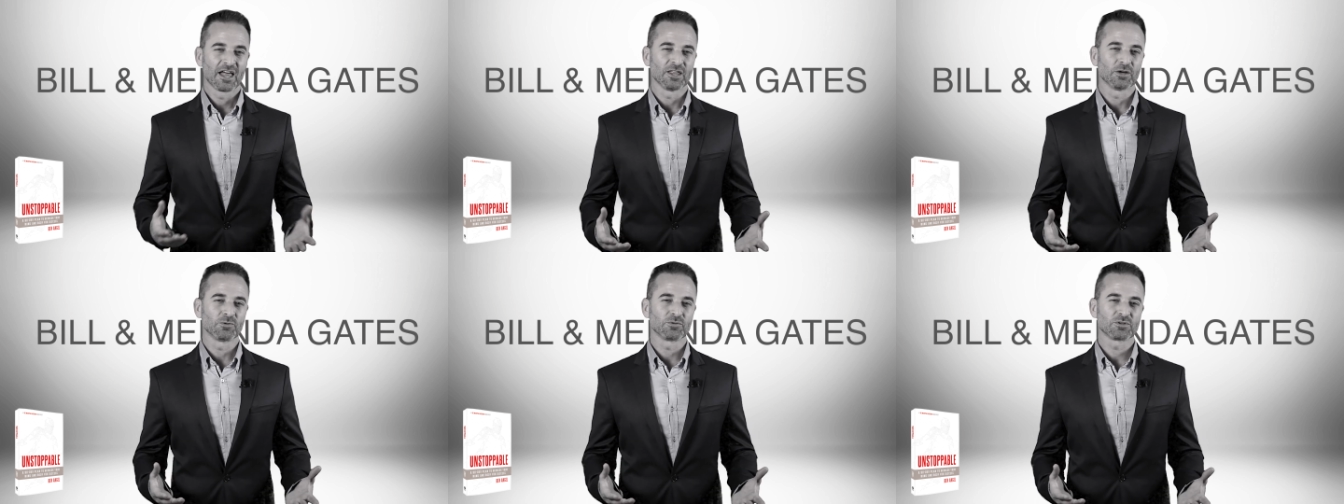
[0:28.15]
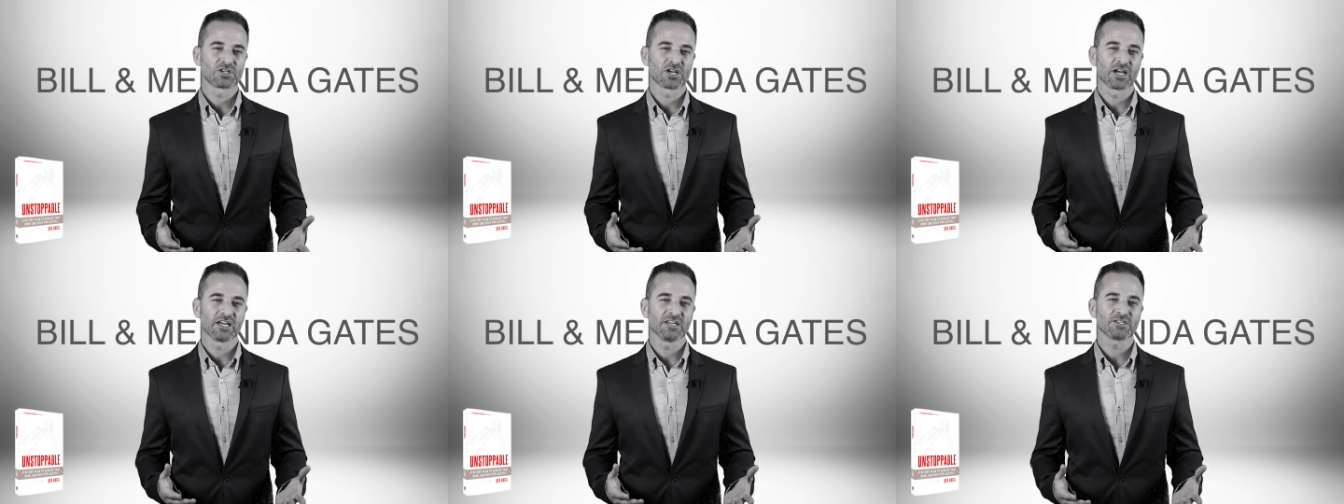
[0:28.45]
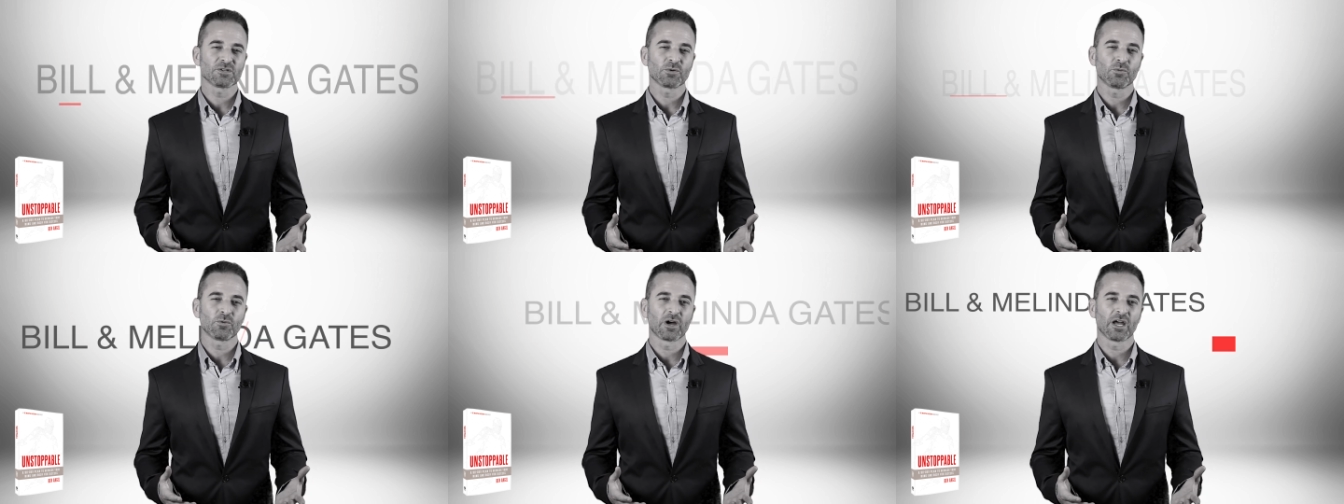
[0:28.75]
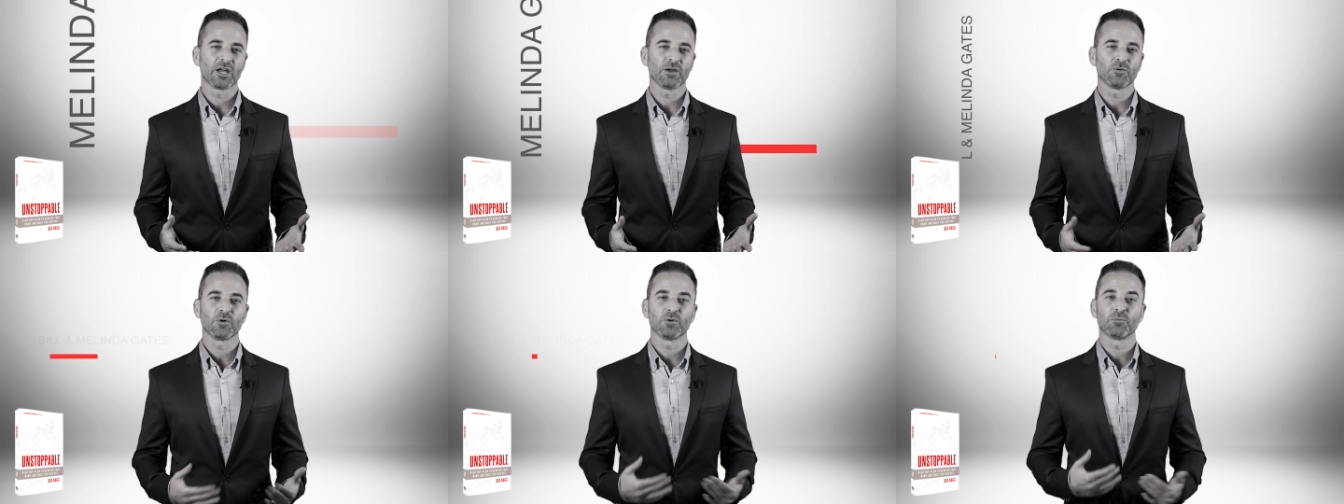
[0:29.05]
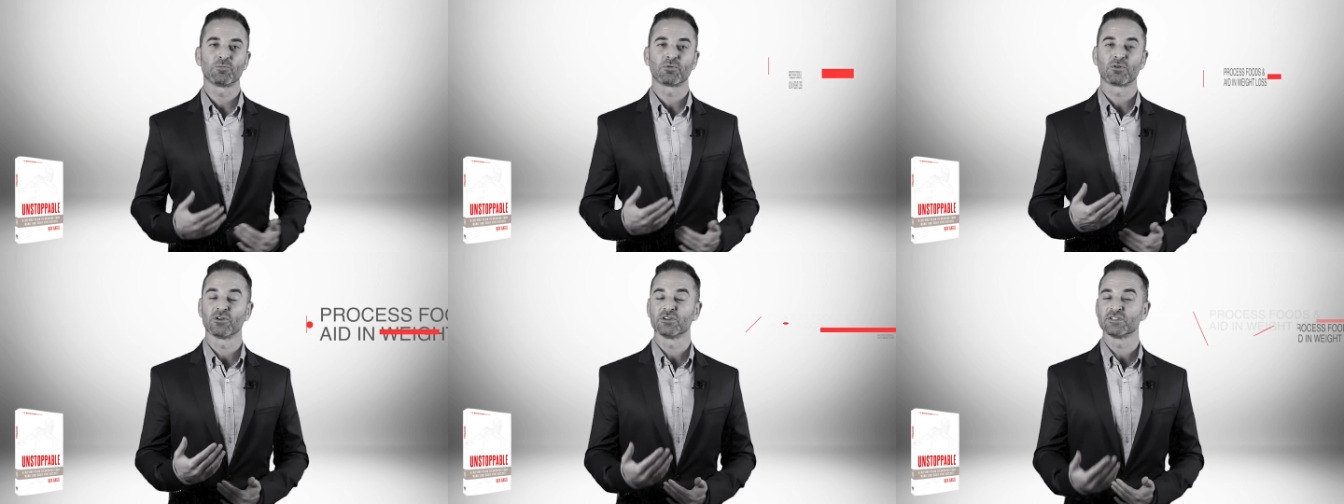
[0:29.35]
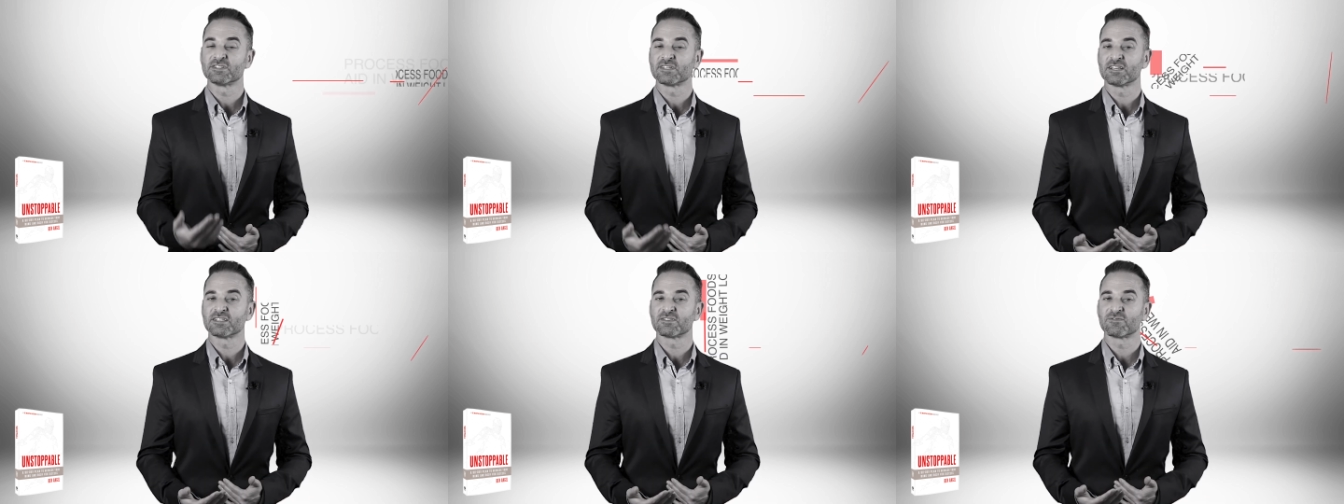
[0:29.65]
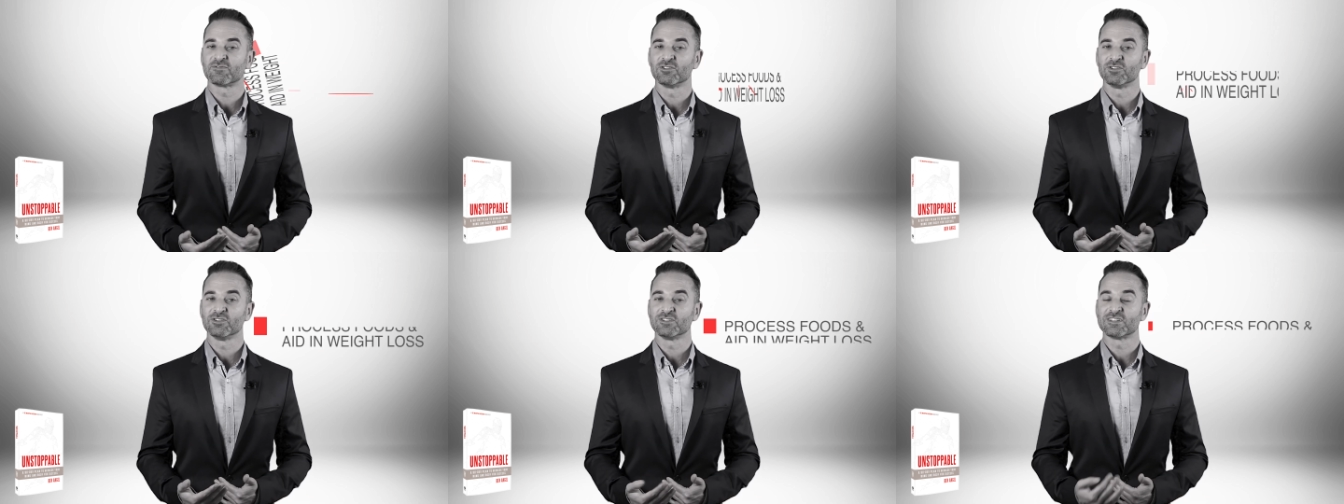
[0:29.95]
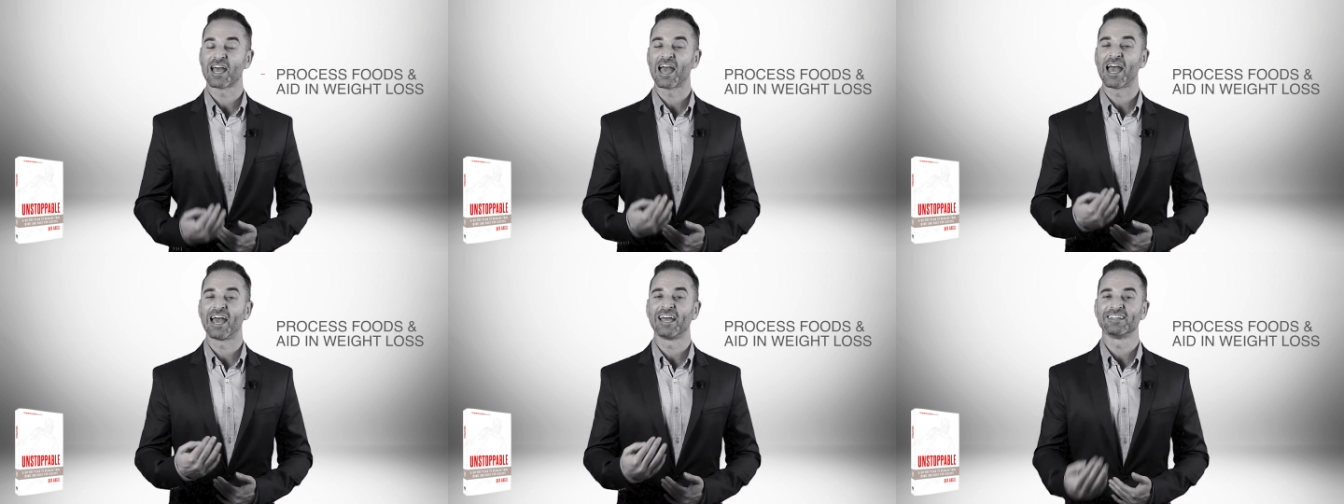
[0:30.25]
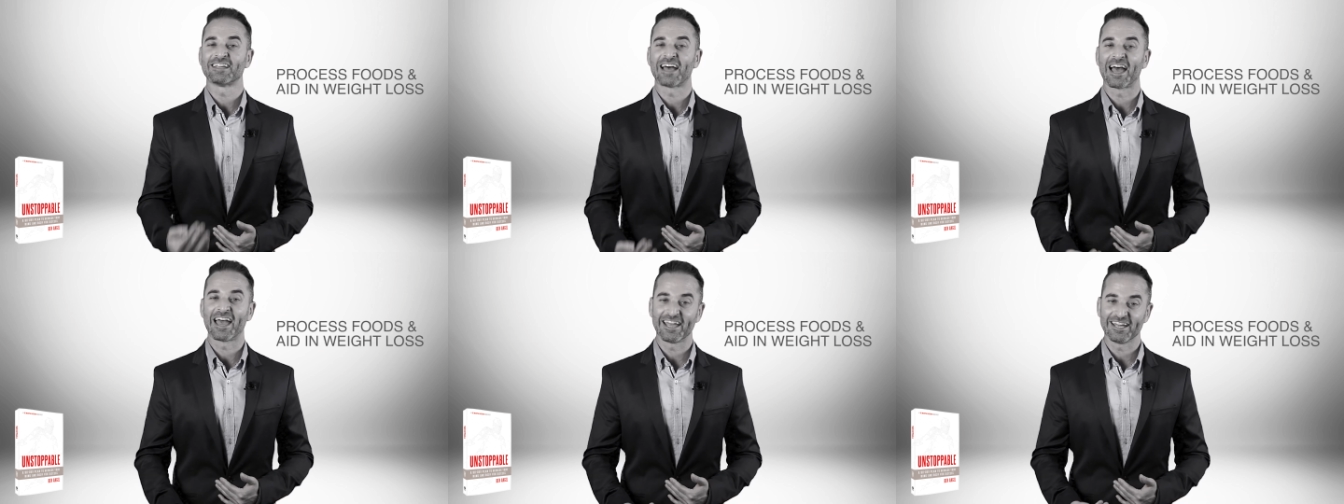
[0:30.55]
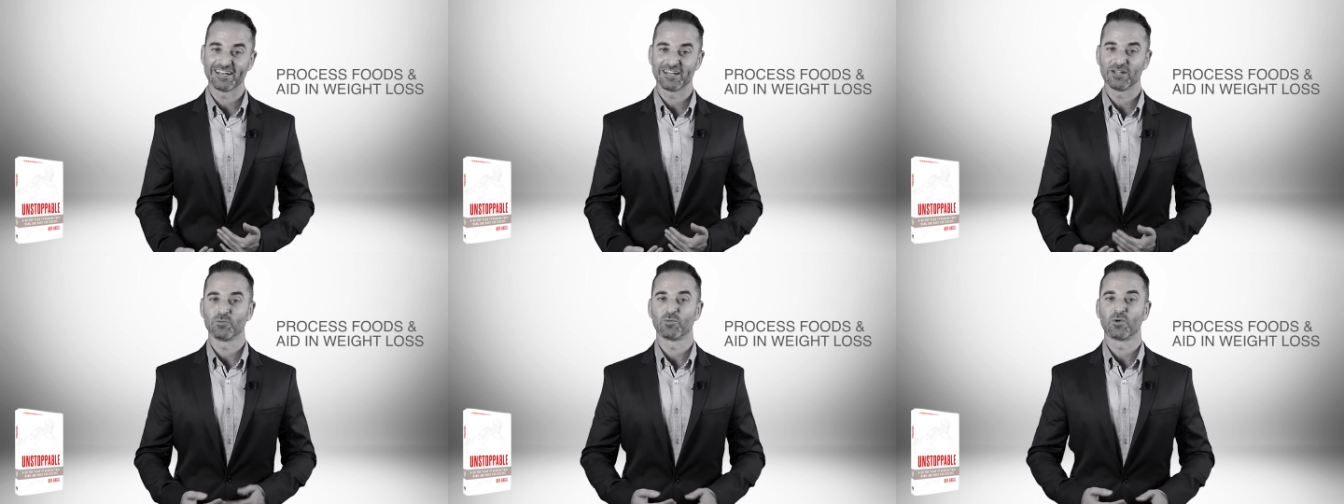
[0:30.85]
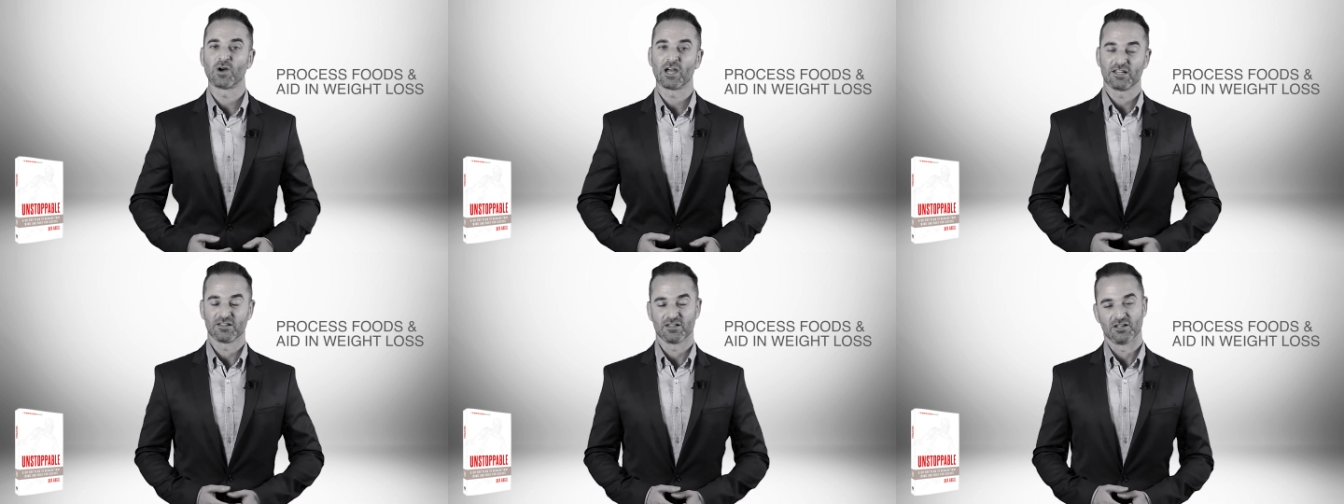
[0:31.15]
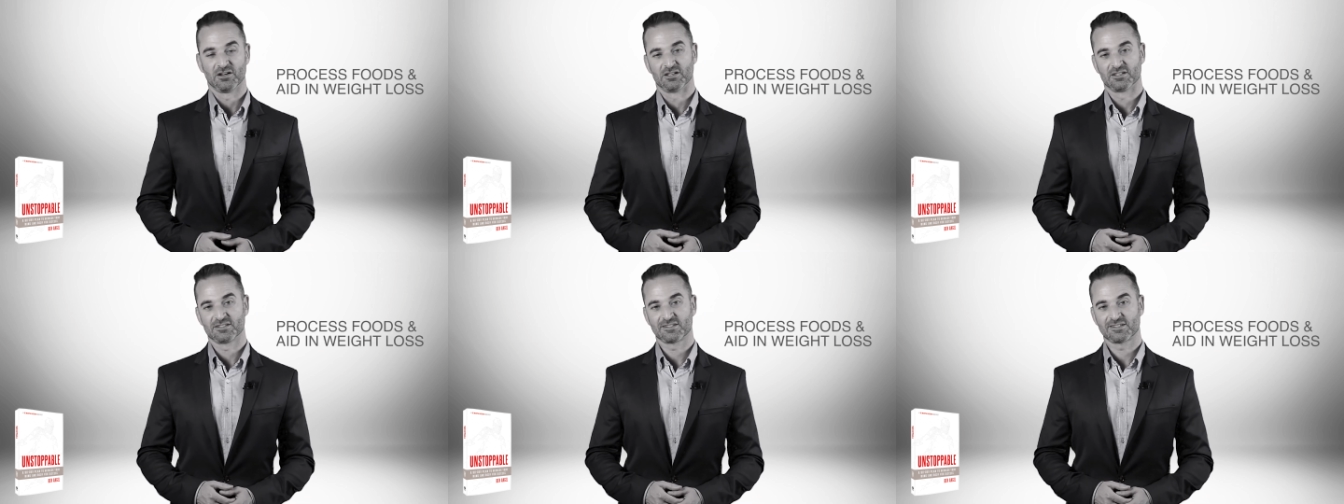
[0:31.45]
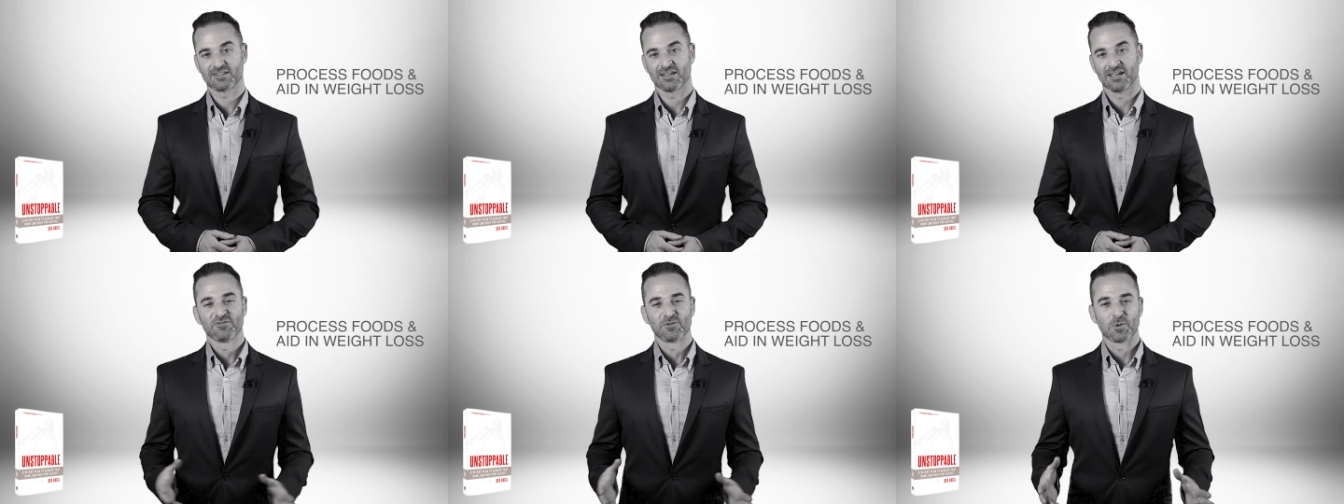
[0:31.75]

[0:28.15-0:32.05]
that will change the way we process foods and aid in weight loss.